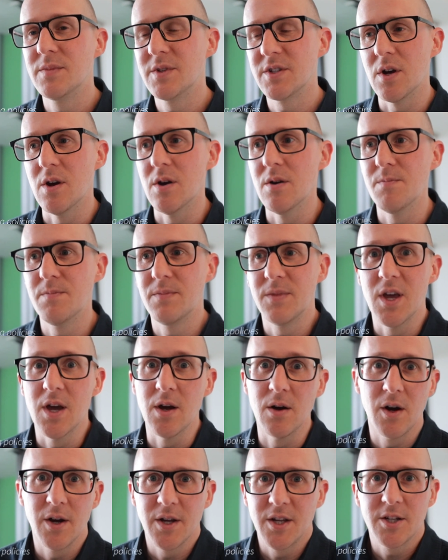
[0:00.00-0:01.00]
So
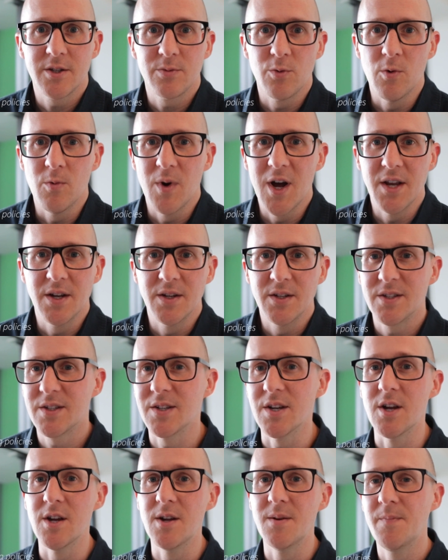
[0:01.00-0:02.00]
yeah, I guess we'll wait and
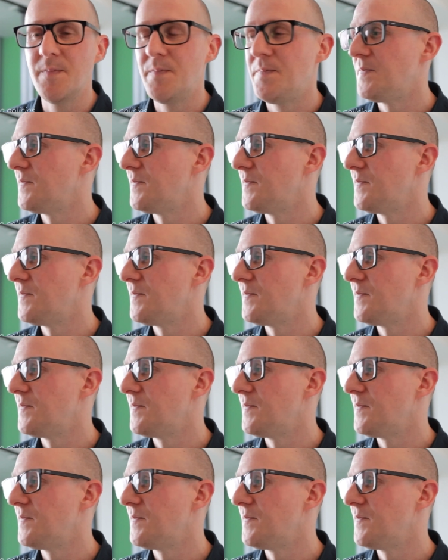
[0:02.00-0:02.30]
see.